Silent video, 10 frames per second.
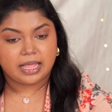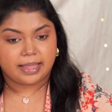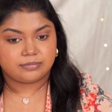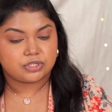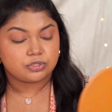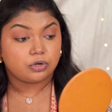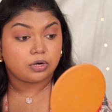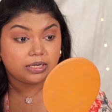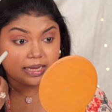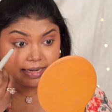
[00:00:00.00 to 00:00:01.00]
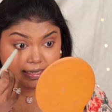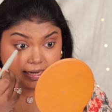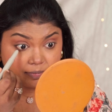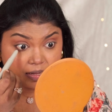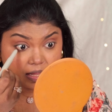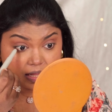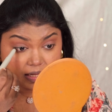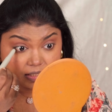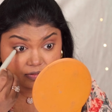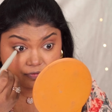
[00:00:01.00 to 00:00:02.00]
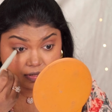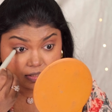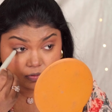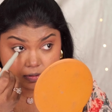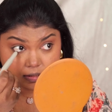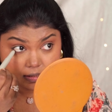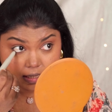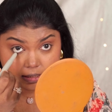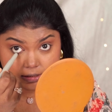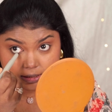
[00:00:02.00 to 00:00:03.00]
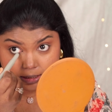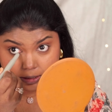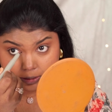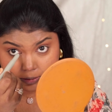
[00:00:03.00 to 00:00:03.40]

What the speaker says: I'm just going to tightline my eyes first with this Kajal.